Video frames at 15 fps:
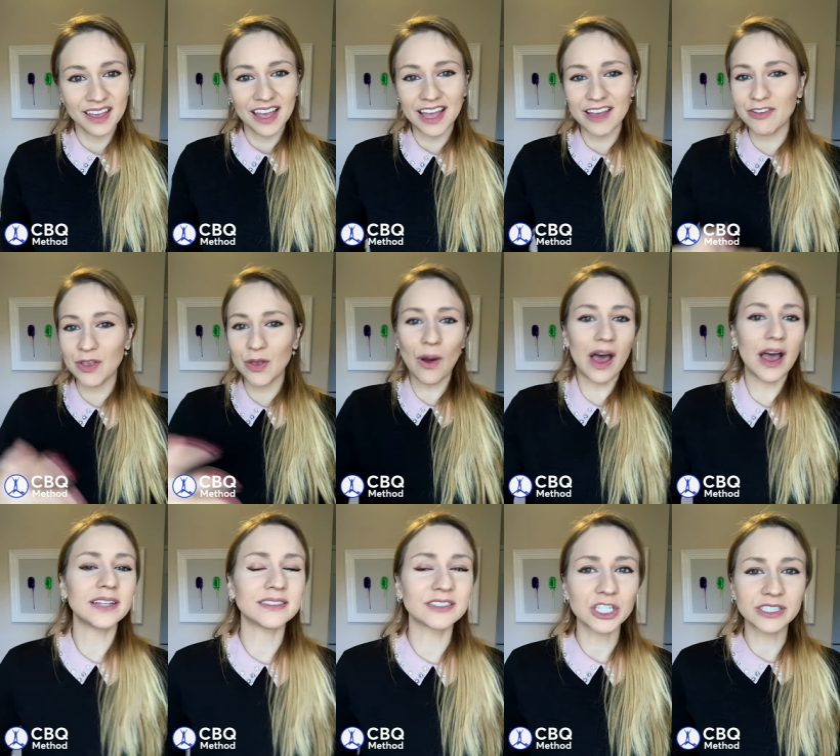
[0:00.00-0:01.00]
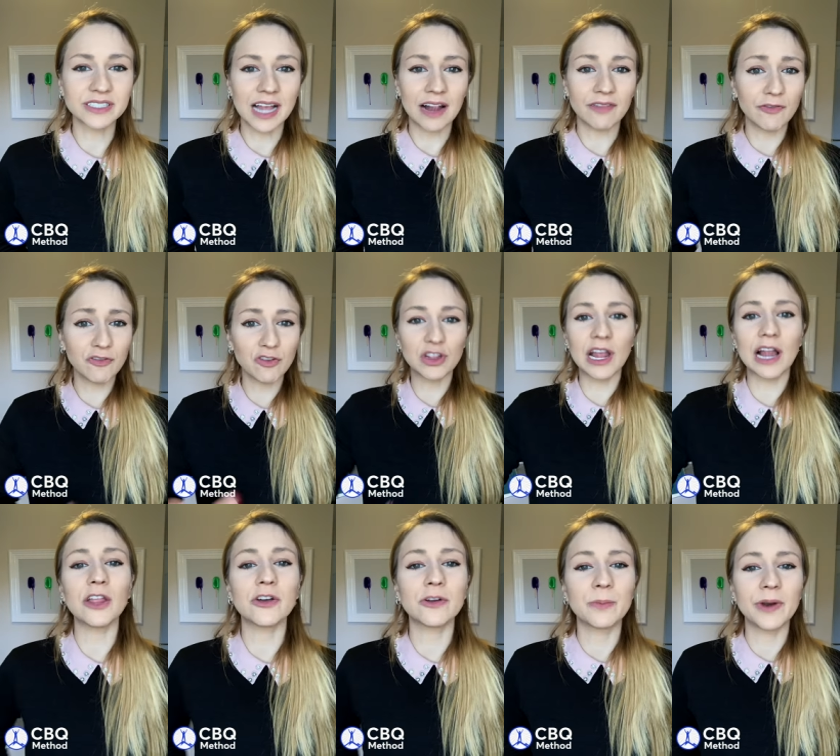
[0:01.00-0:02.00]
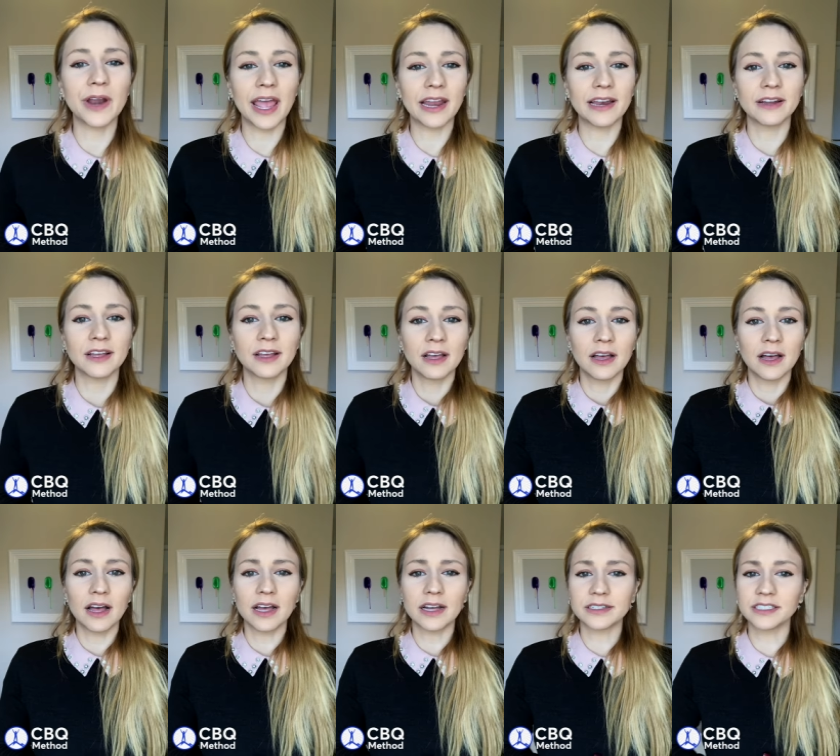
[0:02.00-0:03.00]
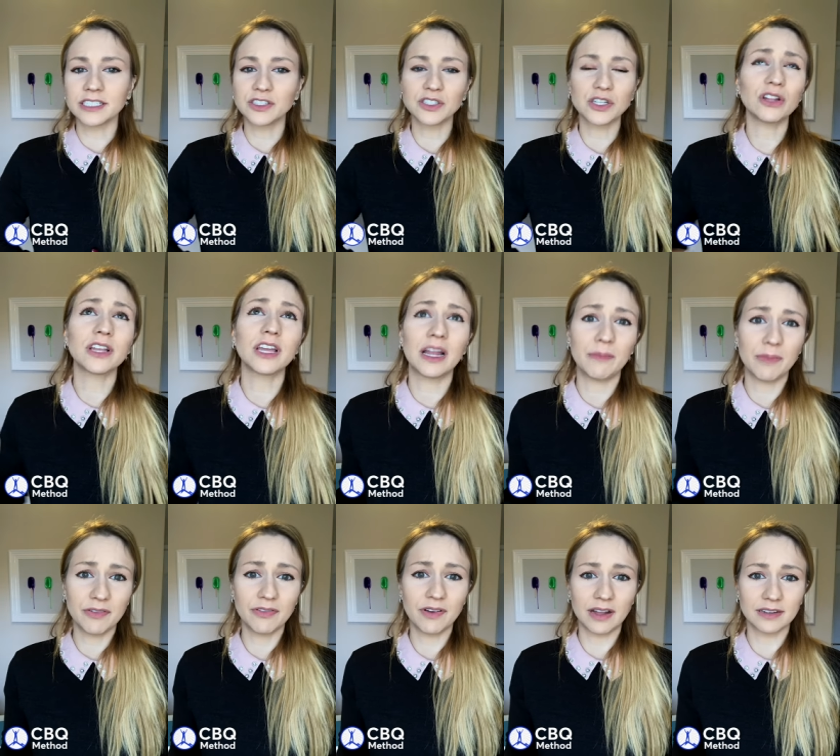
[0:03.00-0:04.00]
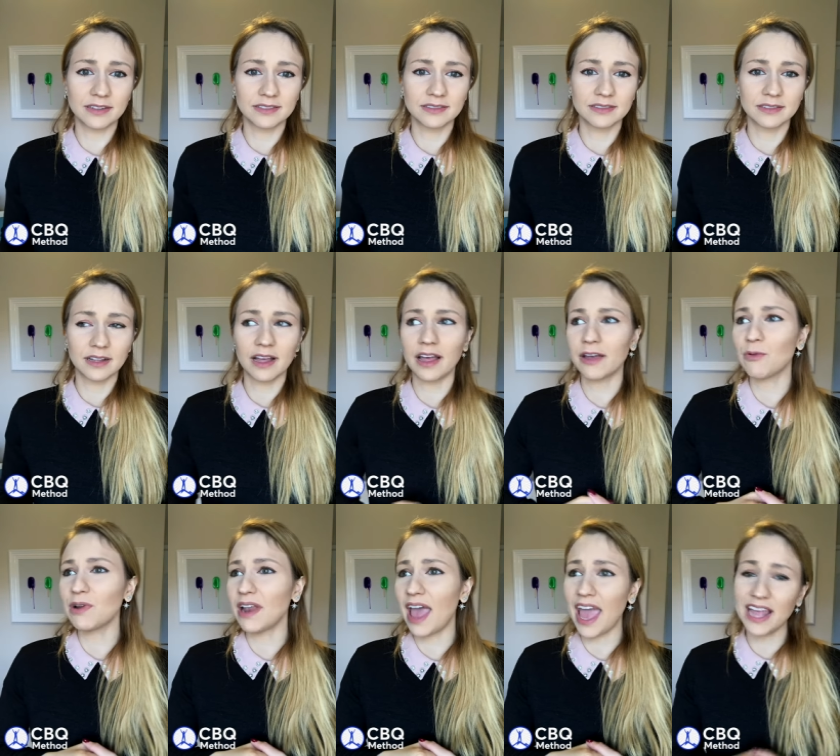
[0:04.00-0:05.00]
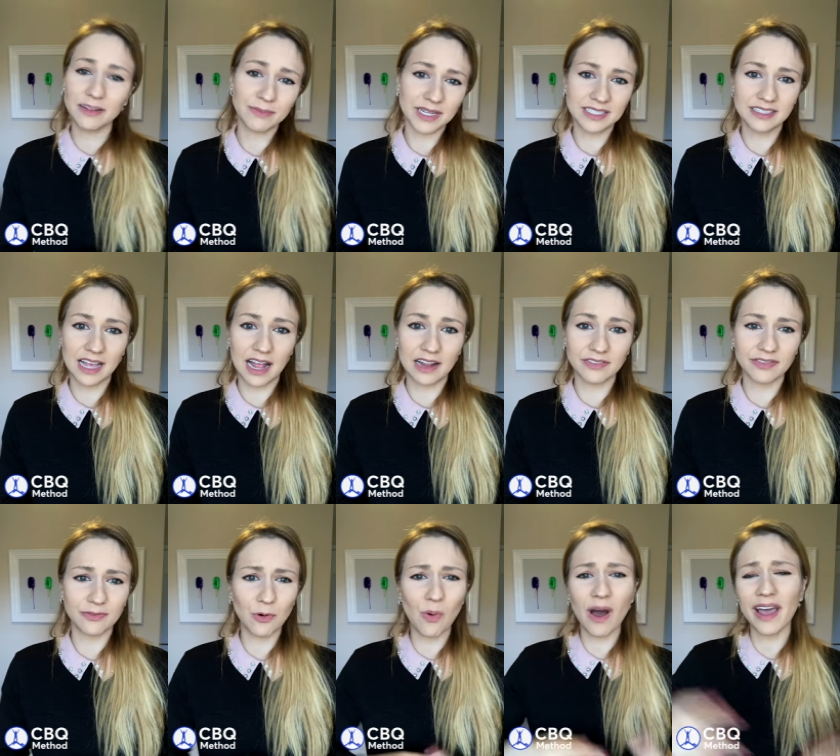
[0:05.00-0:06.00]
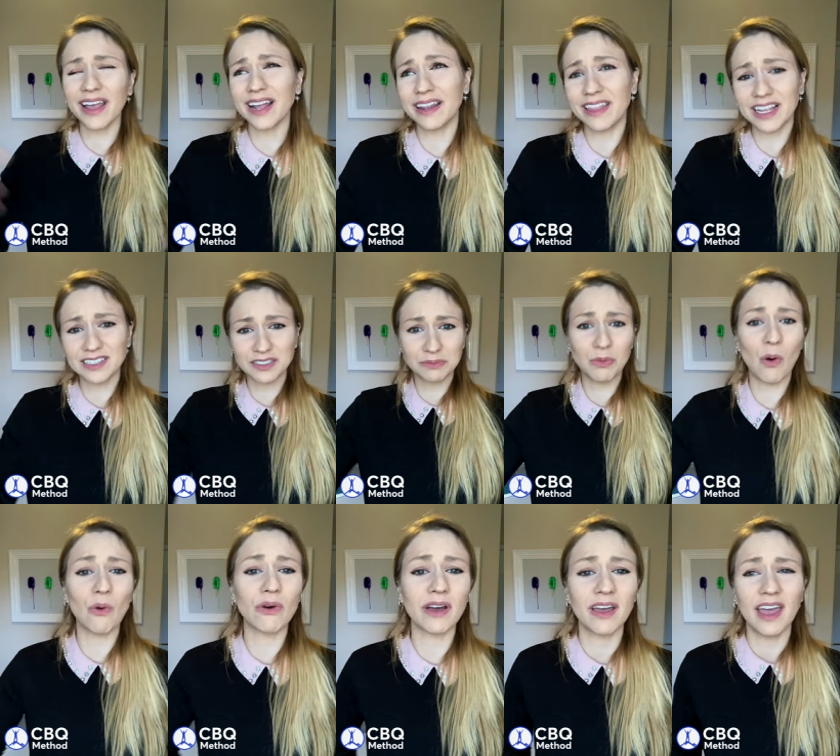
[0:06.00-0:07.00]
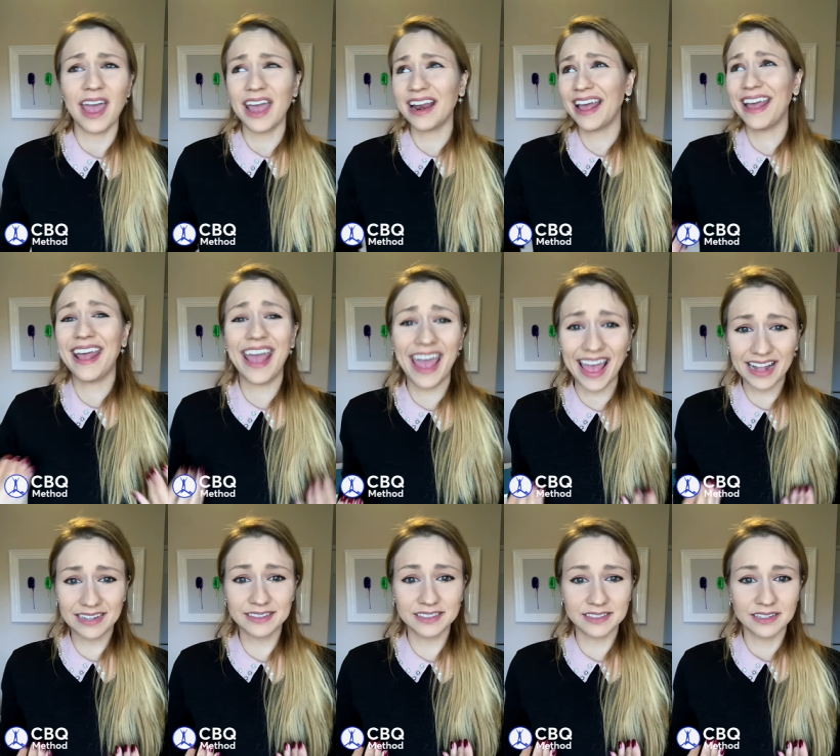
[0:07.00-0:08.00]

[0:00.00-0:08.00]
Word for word: If you ask yourself, if you tell your brain, uh, it's not gonna be fun, I will hate myself, why can they smoke and I can't?